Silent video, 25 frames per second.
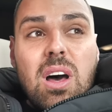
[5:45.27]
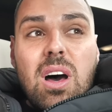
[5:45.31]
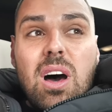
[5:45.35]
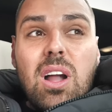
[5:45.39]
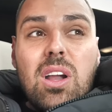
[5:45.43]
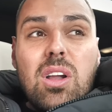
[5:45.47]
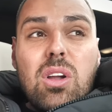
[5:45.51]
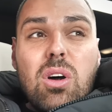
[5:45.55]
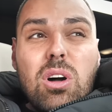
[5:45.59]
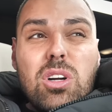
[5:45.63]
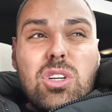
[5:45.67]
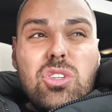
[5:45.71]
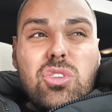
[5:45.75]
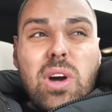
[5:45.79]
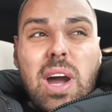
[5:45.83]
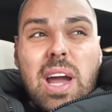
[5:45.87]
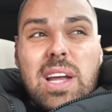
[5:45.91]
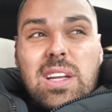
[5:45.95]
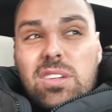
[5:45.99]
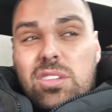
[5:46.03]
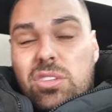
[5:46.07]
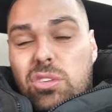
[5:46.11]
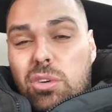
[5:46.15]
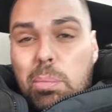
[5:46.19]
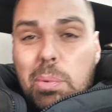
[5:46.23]
a lot of
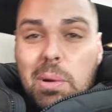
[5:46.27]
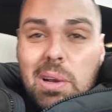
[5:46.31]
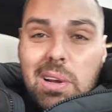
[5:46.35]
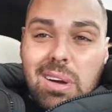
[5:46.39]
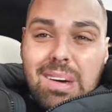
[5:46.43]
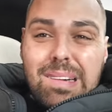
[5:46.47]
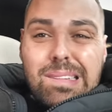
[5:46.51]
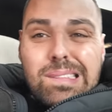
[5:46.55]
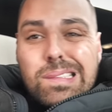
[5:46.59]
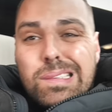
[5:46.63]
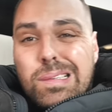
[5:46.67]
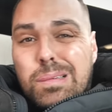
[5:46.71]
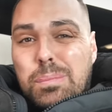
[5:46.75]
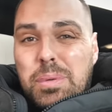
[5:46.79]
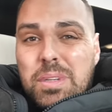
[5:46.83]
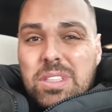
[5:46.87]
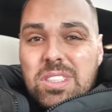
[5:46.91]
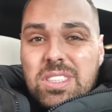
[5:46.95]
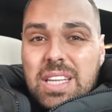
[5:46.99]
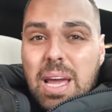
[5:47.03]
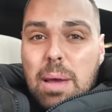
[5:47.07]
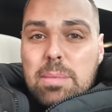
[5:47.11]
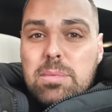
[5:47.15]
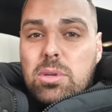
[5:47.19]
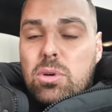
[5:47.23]
traders are a bit like, oh, a bit
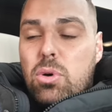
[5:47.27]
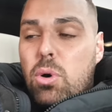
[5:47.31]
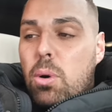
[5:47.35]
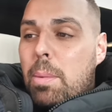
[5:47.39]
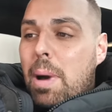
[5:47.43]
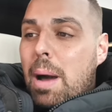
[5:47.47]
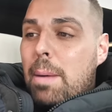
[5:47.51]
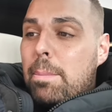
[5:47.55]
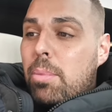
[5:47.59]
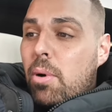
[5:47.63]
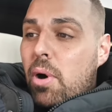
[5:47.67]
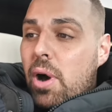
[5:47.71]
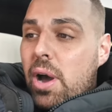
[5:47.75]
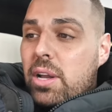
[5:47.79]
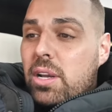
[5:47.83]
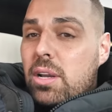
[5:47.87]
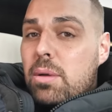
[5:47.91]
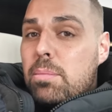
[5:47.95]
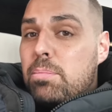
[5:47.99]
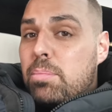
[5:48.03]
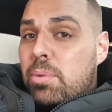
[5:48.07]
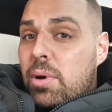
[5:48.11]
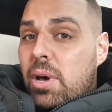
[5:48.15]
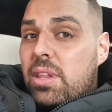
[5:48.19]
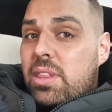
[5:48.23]
skeptical about buying
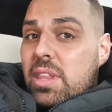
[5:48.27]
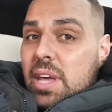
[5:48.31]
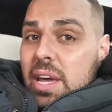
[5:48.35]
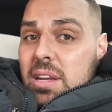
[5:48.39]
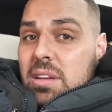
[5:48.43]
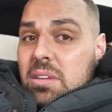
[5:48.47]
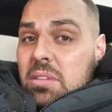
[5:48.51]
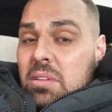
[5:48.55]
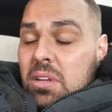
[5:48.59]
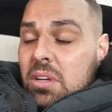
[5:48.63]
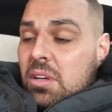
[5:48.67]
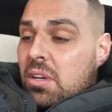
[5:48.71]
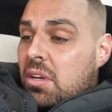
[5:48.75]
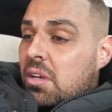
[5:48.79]
them, but then,